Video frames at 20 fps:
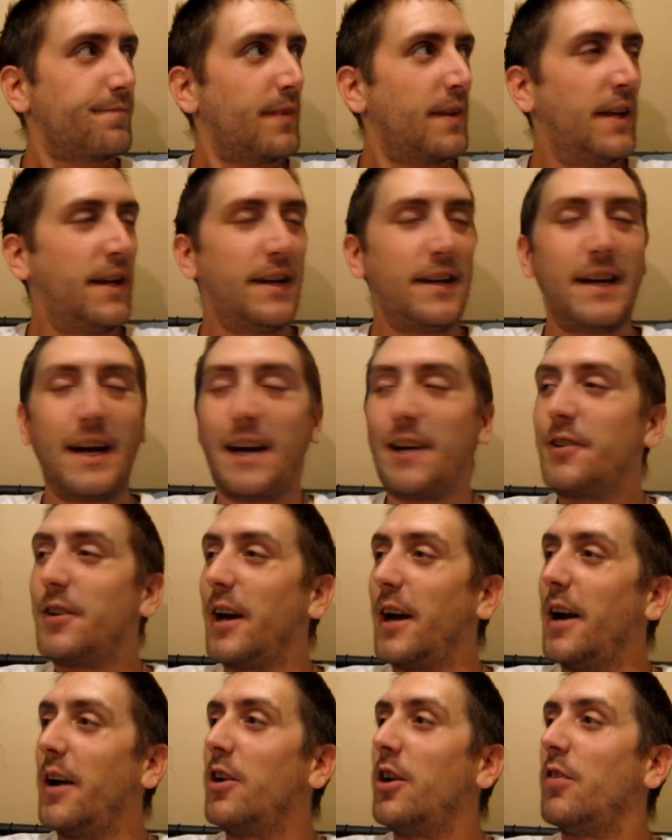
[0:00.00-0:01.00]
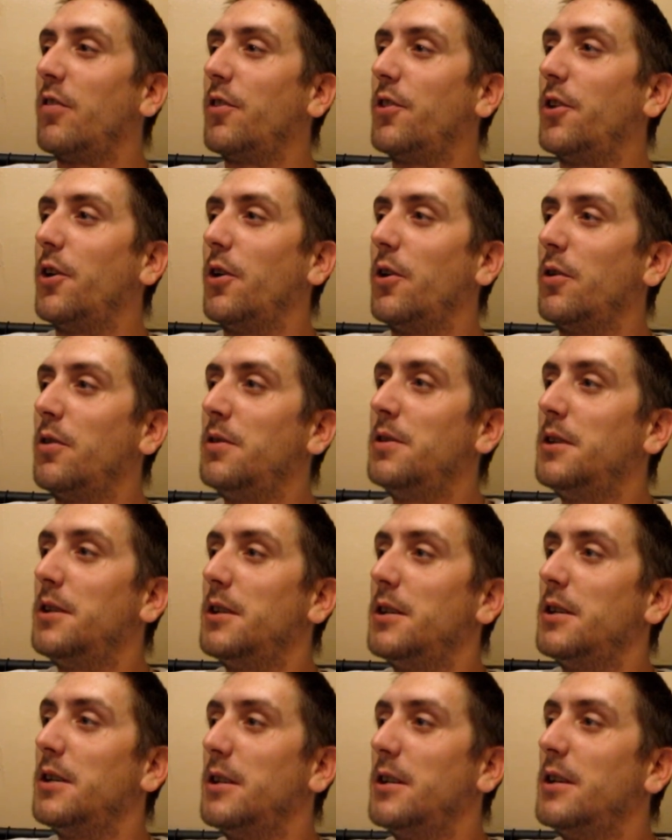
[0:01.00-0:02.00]
Getting kind of tired of it though.
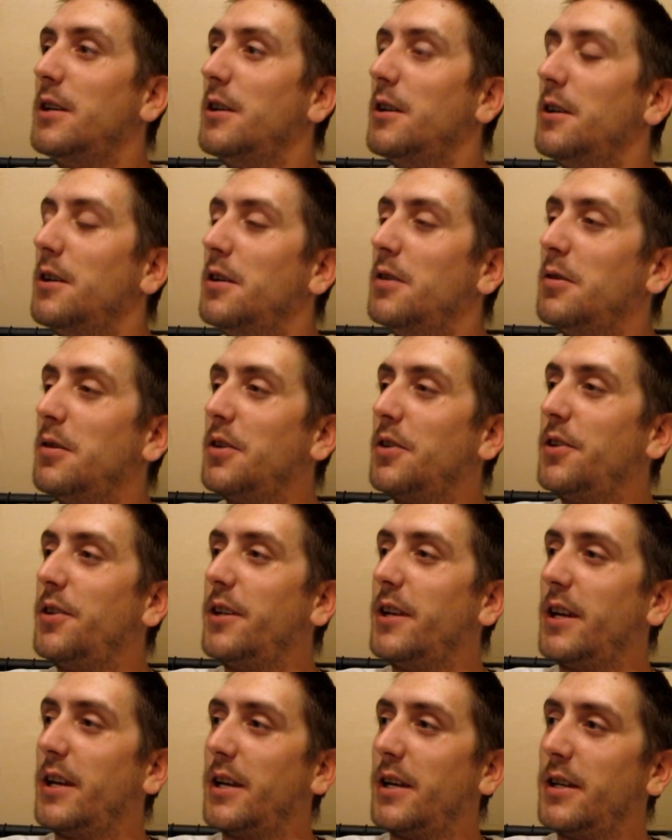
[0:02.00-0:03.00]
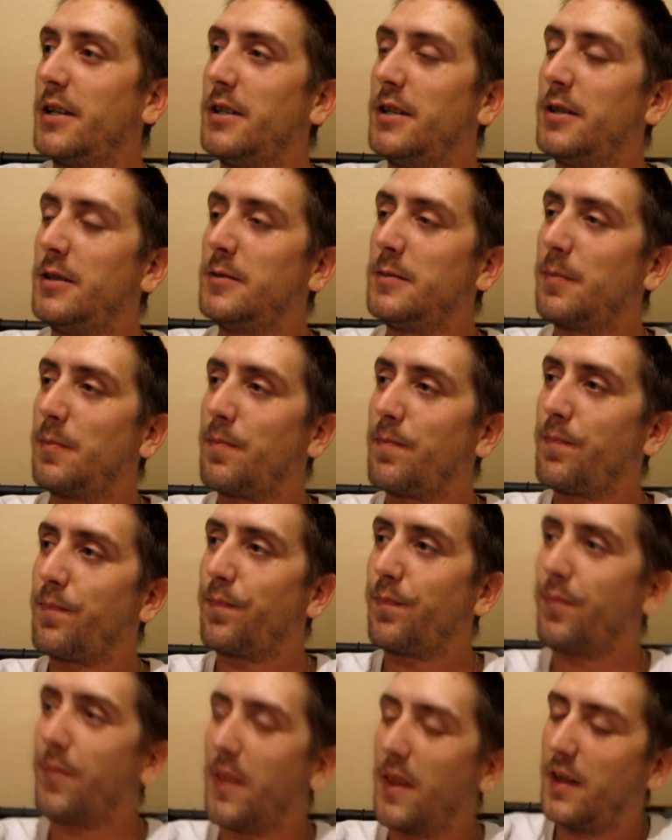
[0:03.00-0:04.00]
But
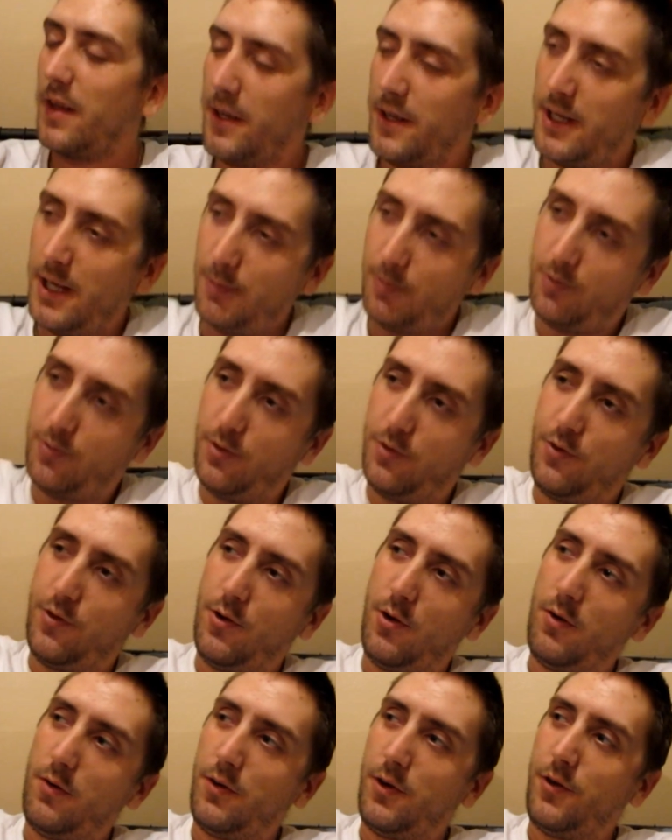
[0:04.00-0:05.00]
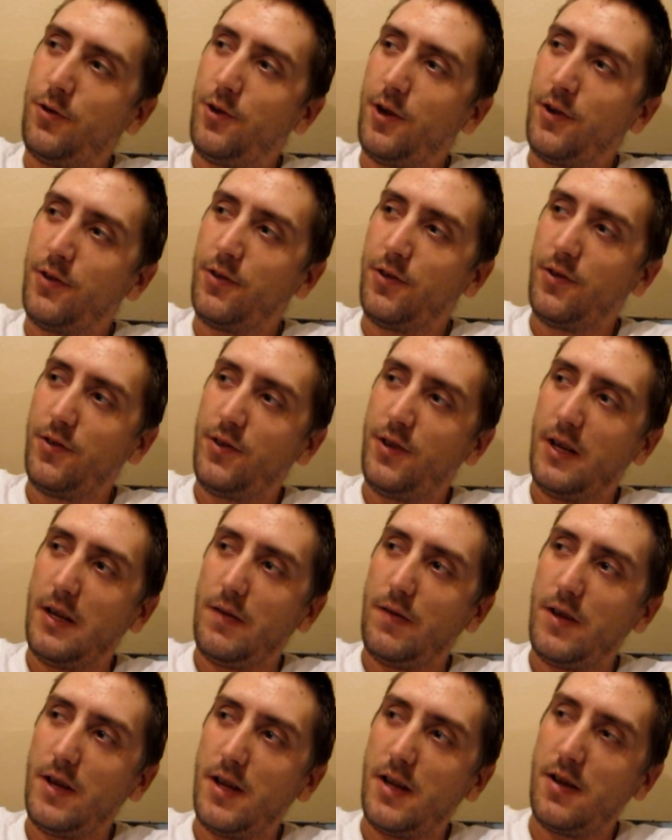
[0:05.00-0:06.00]
I keep switching over to Justin
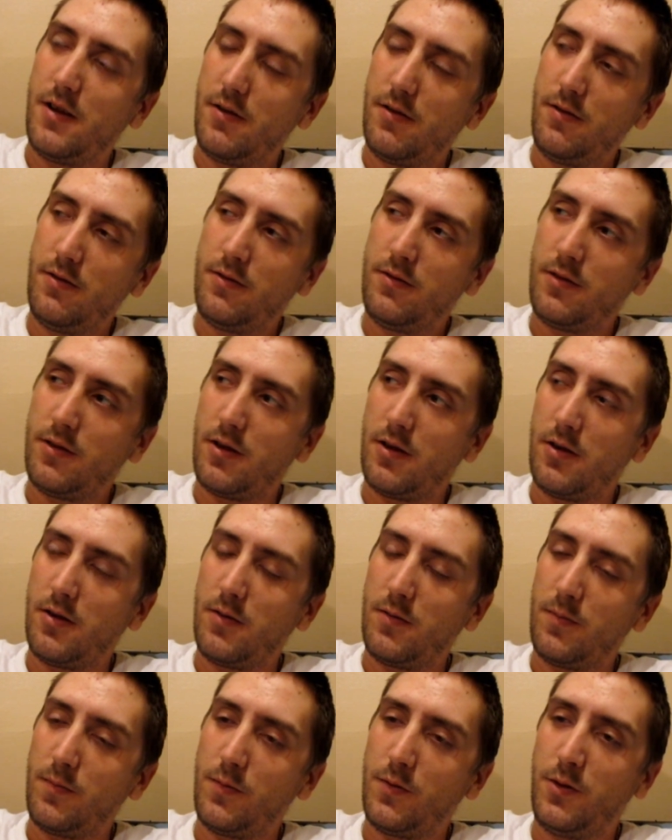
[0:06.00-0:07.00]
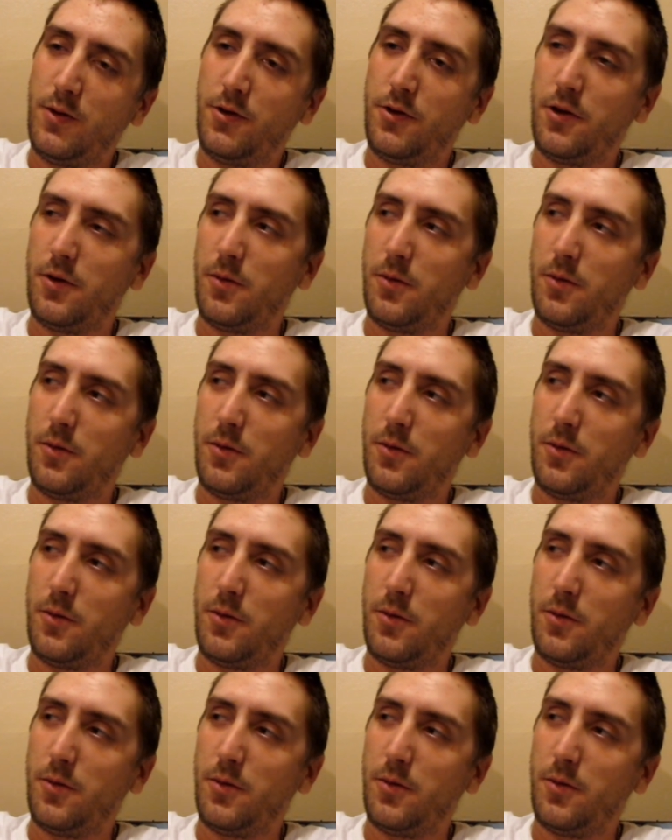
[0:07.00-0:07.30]
TV, to